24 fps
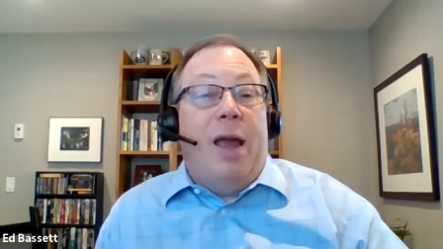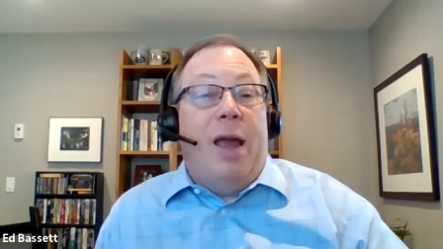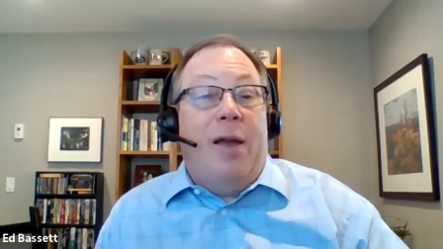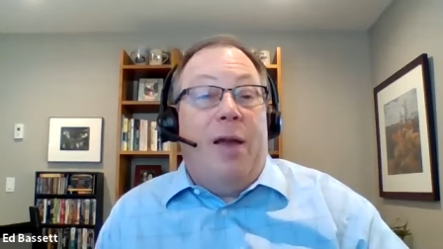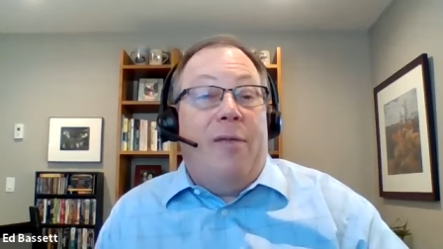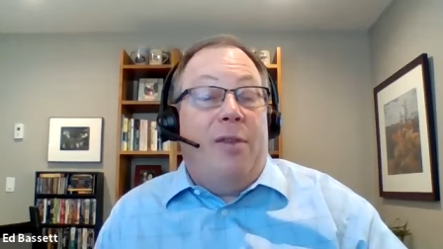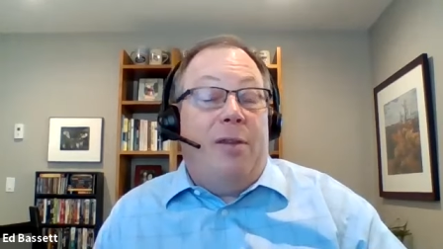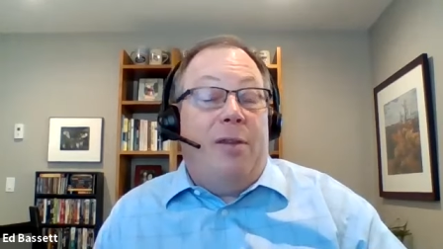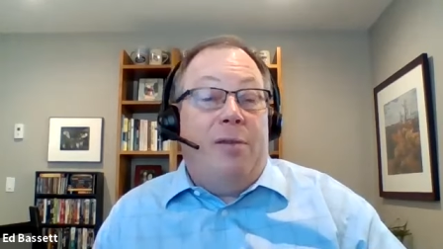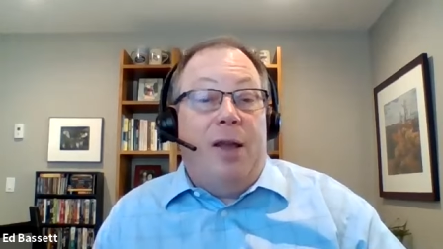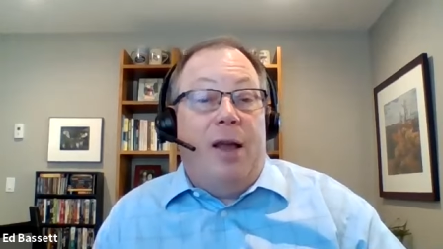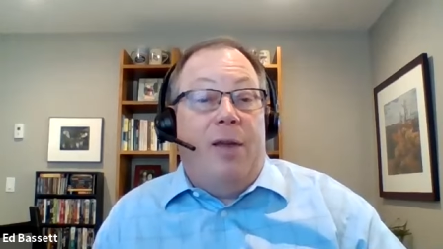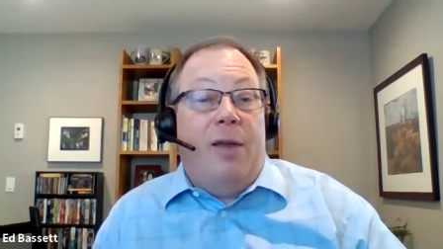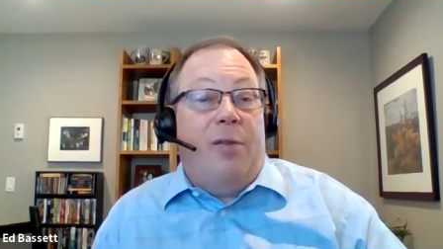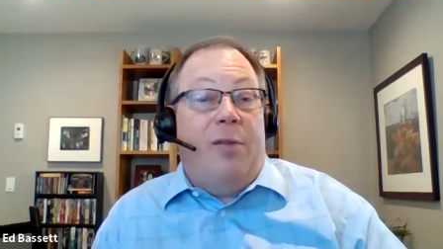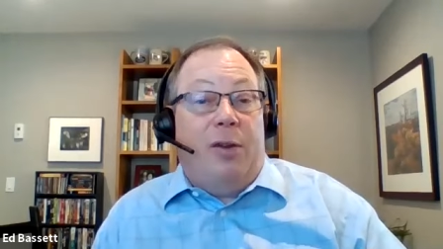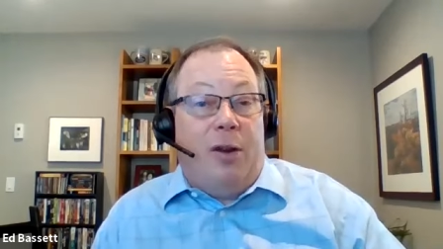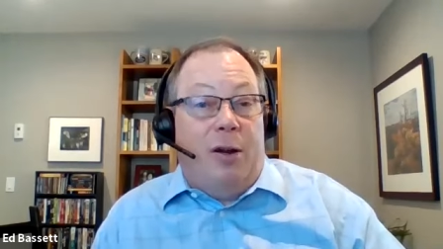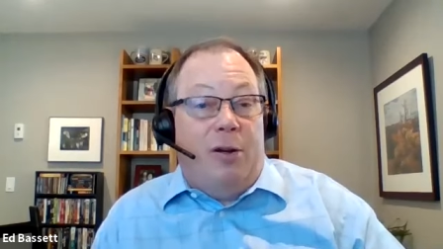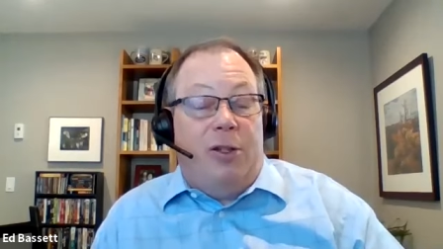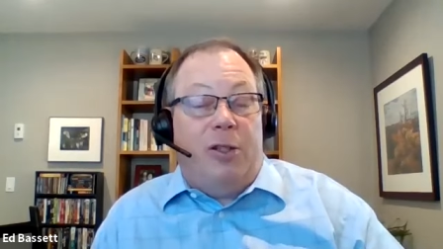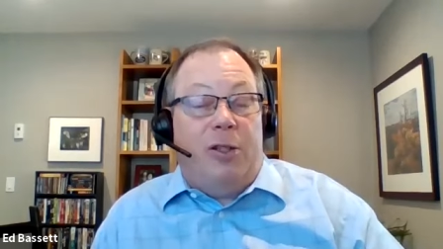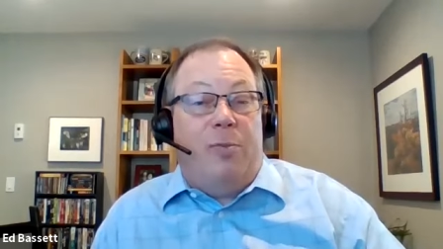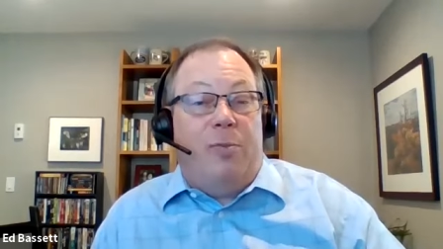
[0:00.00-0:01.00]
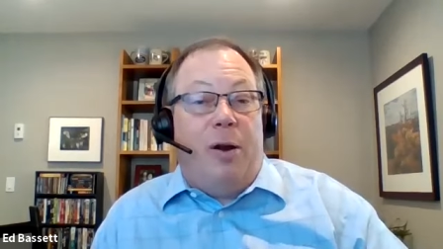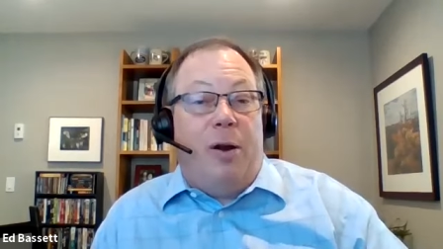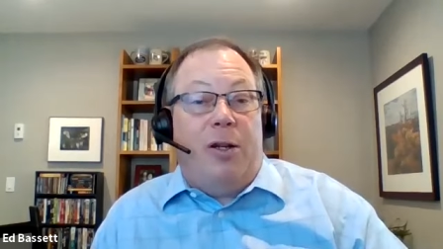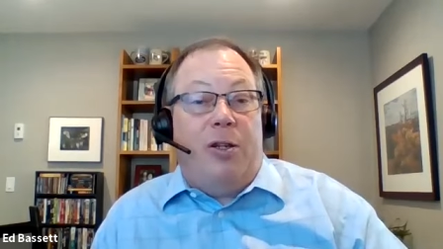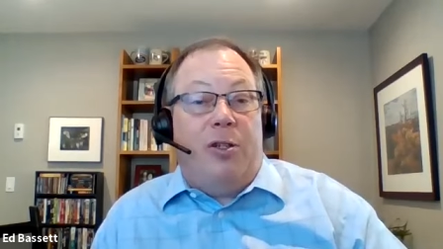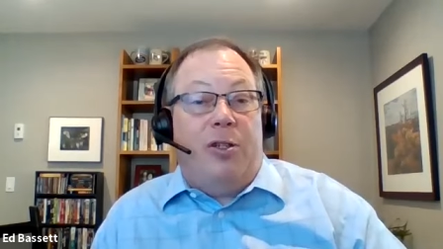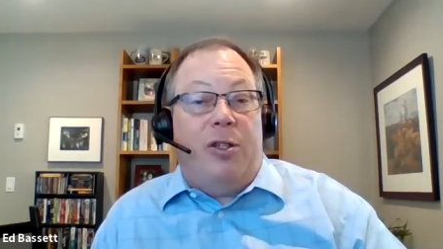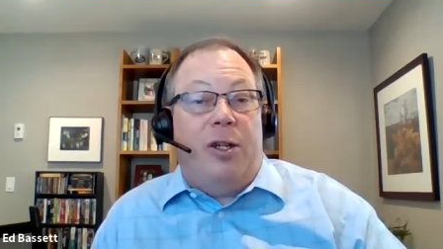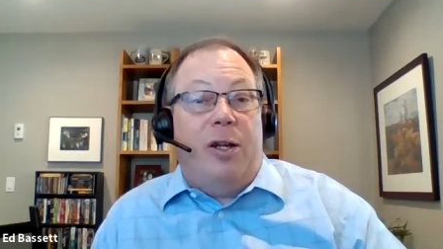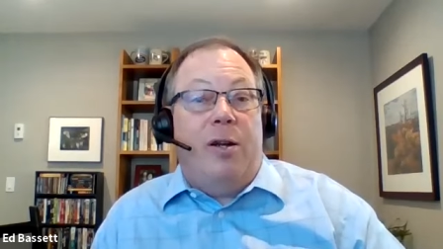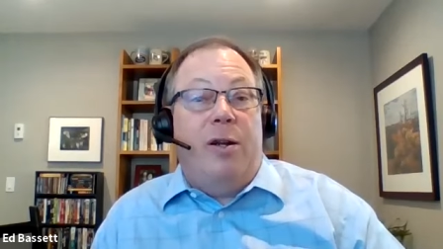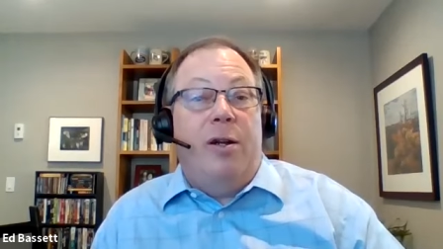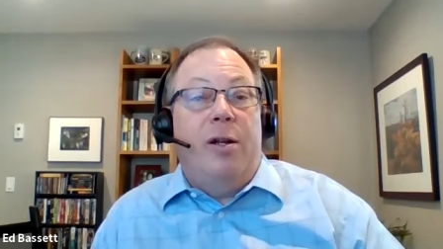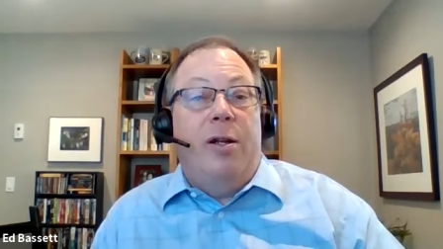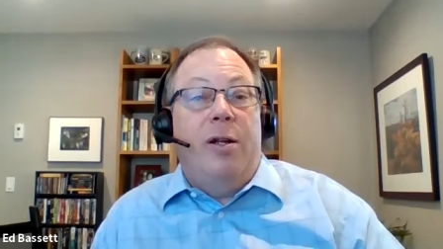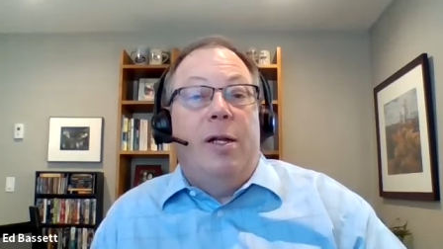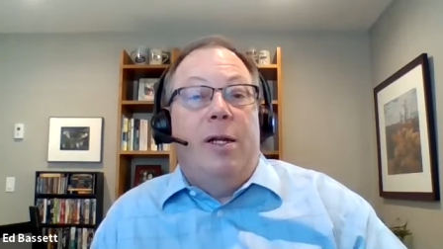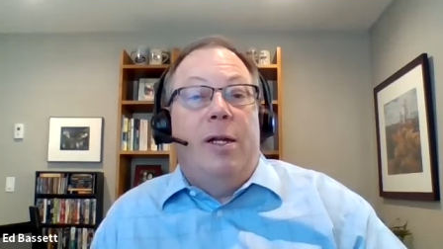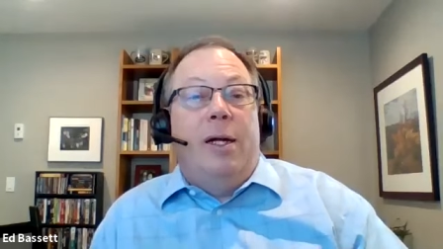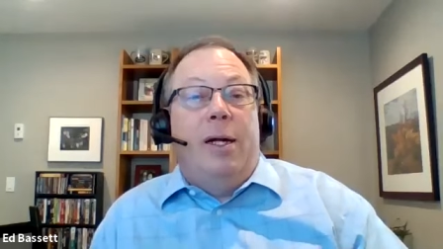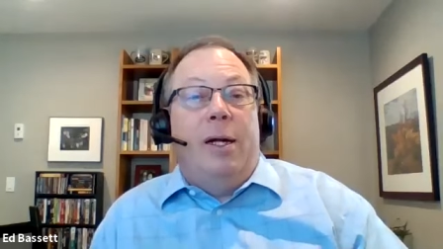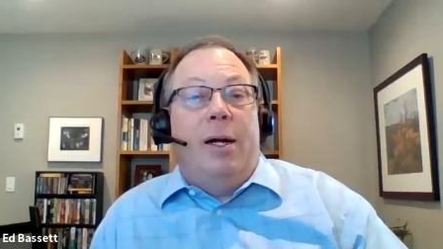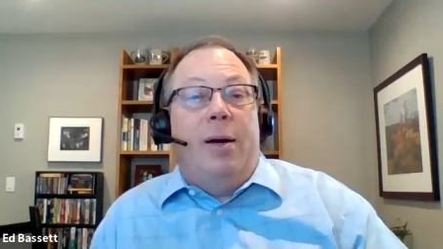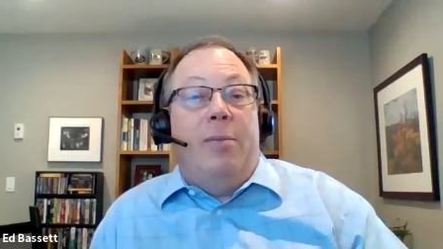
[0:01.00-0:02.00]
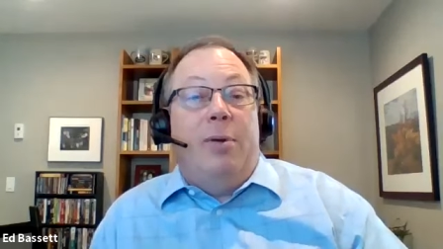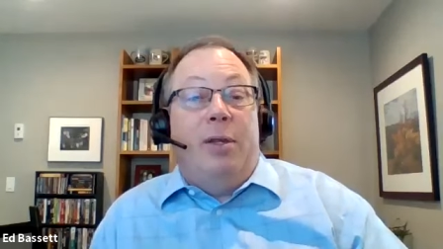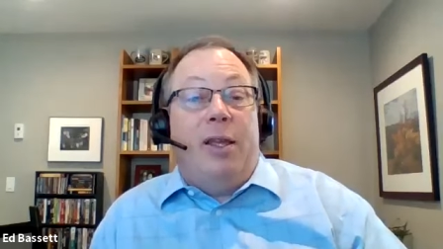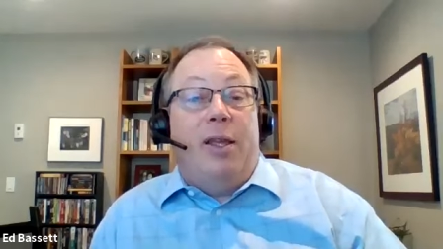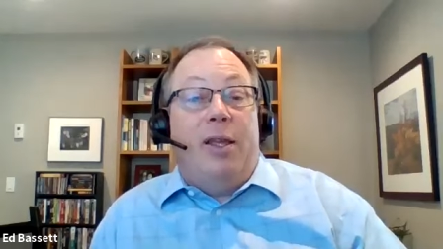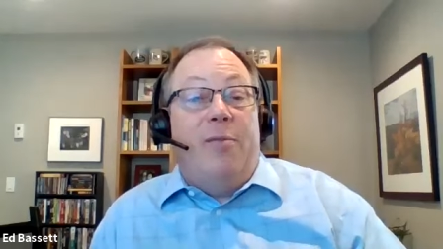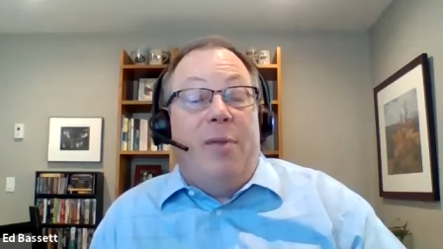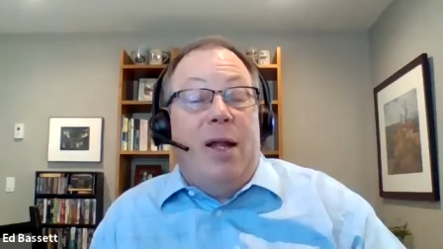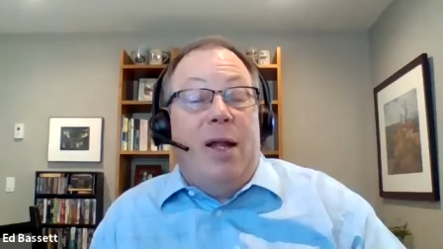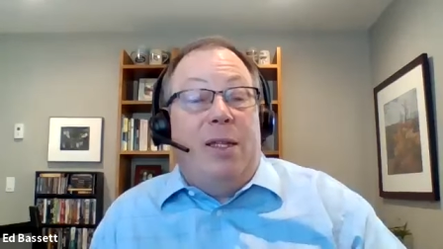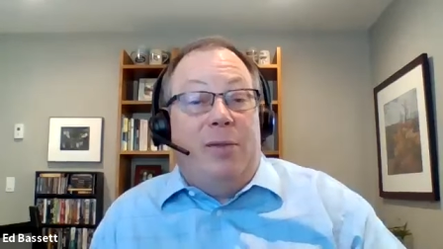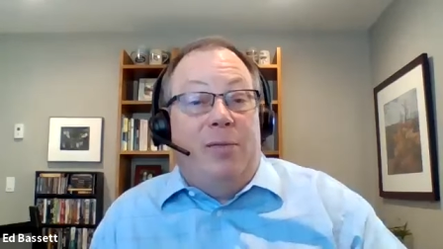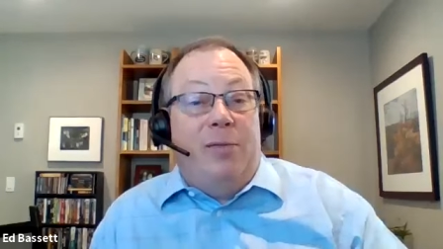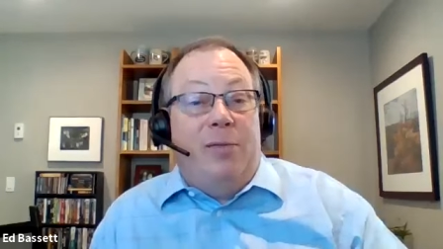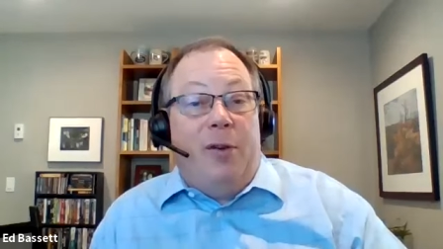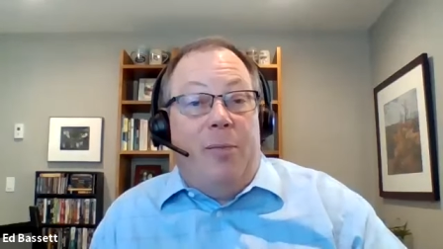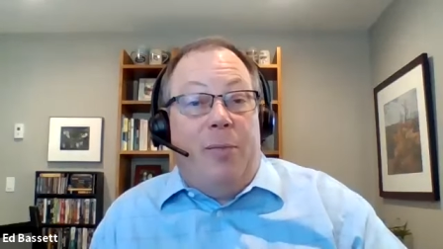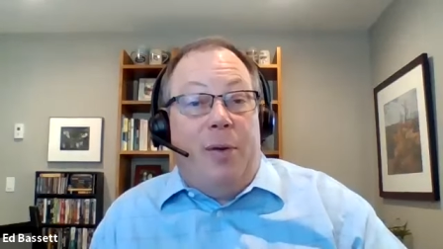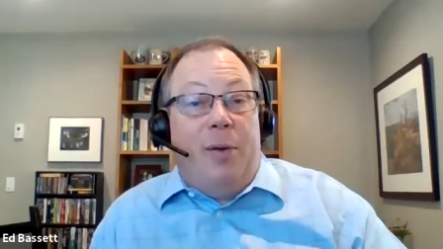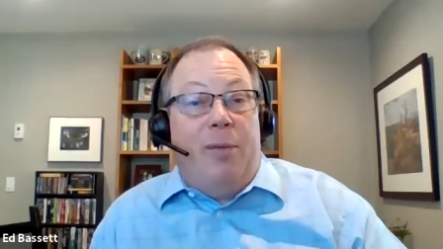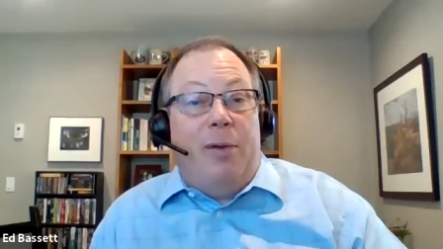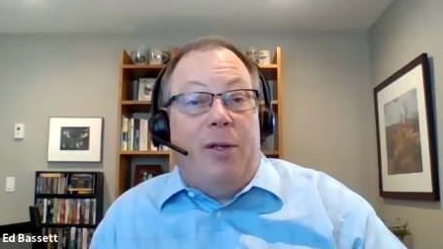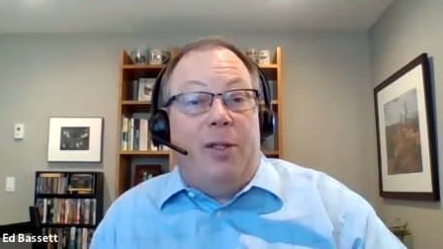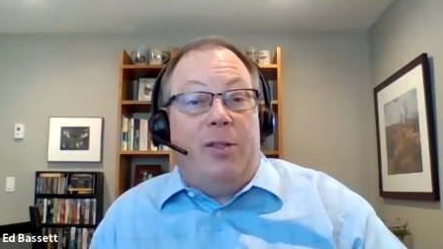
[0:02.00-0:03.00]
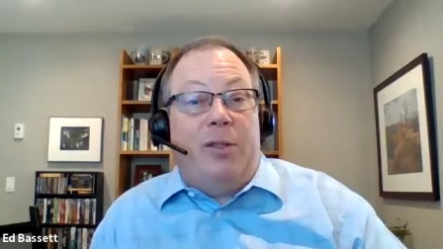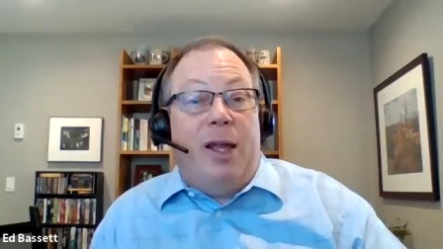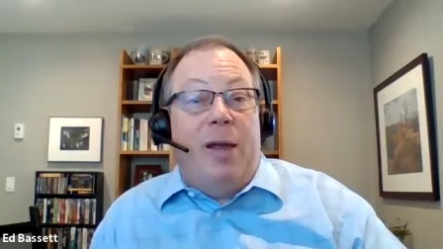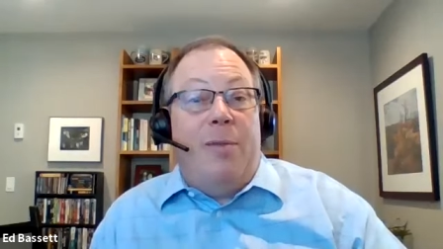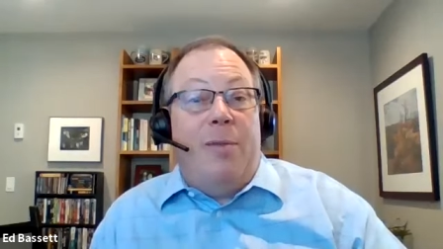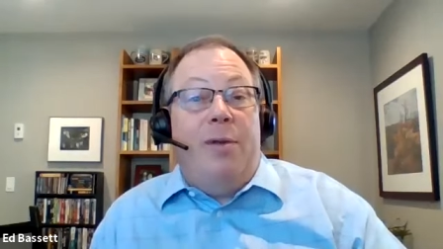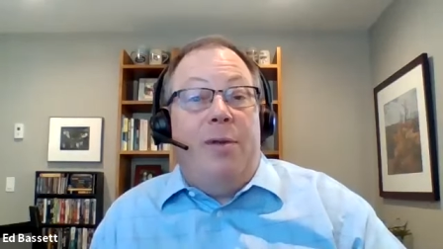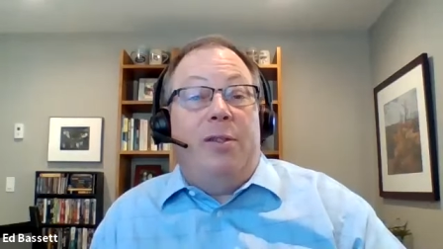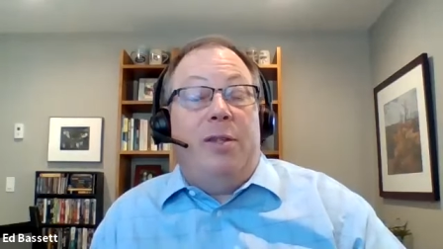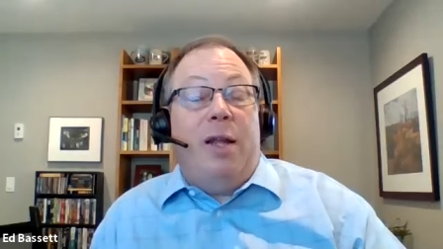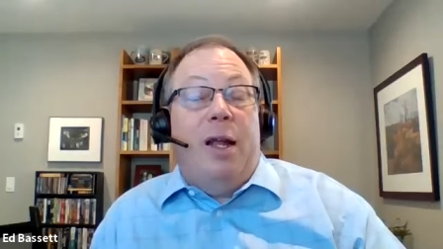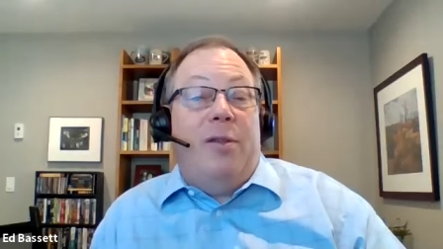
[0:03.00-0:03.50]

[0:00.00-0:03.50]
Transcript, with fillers: They have the, they have the largest market share, uh, but they've made some very public statements.